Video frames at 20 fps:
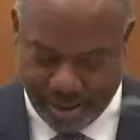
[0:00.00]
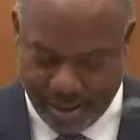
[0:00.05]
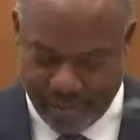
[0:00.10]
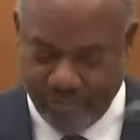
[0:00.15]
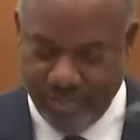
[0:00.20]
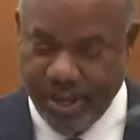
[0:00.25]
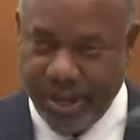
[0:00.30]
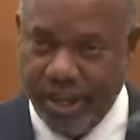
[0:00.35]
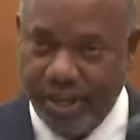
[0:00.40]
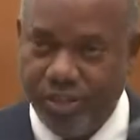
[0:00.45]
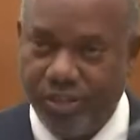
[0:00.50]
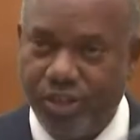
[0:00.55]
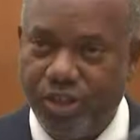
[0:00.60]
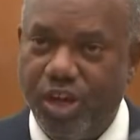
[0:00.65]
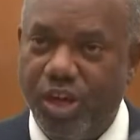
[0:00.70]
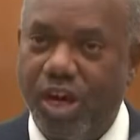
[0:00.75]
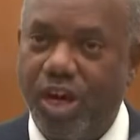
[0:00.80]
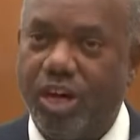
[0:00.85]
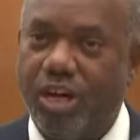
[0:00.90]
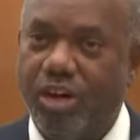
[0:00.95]
means
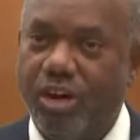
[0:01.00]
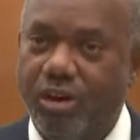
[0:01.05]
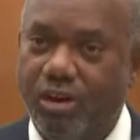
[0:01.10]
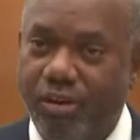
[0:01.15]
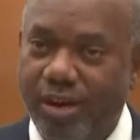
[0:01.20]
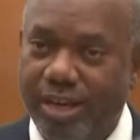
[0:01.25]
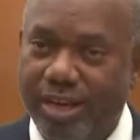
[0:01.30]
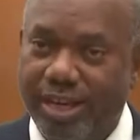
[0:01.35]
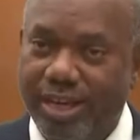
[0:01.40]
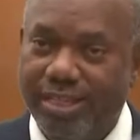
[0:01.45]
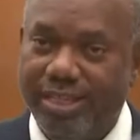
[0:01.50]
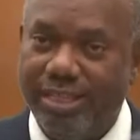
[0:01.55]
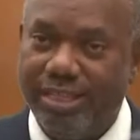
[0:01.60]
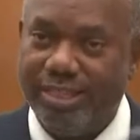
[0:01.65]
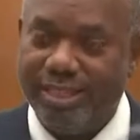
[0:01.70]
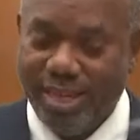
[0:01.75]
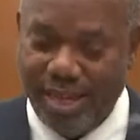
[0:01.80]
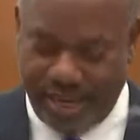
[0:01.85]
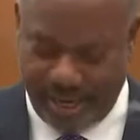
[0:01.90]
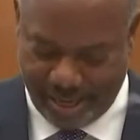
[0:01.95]
occurring in the
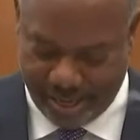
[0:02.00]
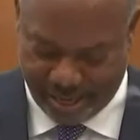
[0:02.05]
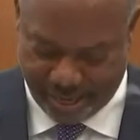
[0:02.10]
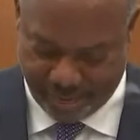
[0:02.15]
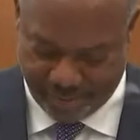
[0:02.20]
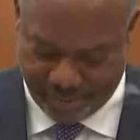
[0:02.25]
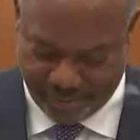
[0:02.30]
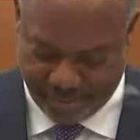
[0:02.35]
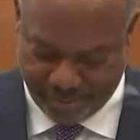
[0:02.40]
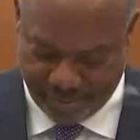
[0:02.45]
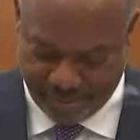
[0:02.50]
setting of?